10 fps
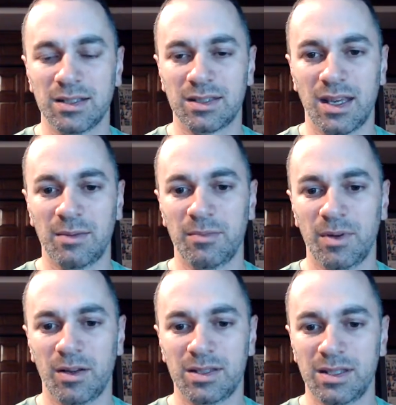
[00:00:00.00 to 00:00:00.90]
game?
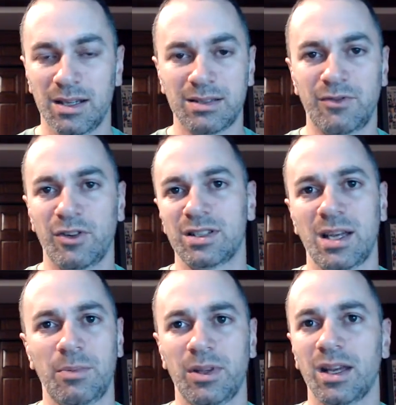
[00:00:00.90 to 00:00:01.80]
Are the Seahawks, for
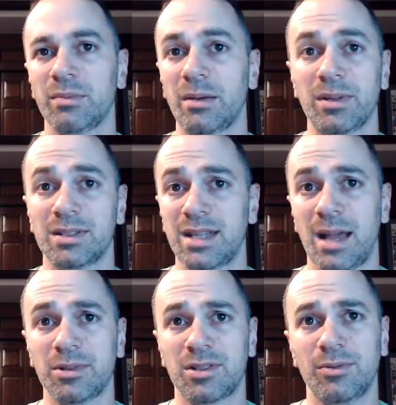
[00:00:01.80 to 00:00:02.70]
example, are they going to be able to
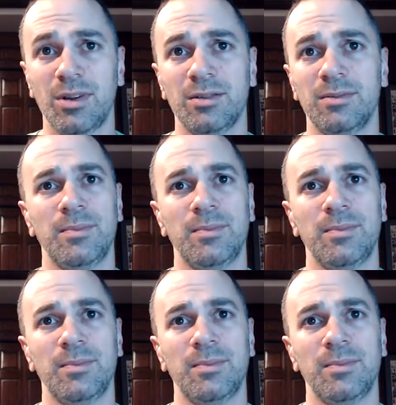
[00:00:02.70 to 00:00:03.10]
establish the run?